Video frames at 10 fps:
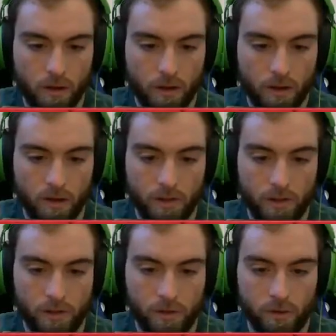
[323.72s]
Okay,
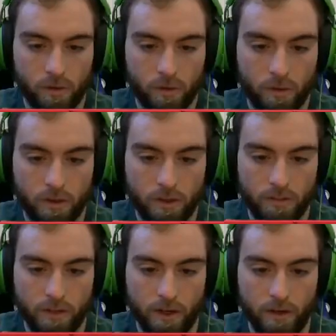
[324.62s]
so one
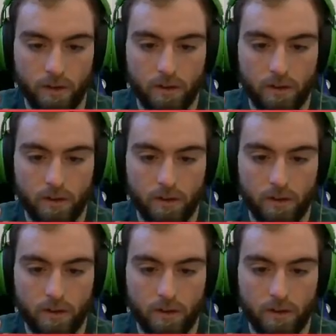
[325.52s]
team down.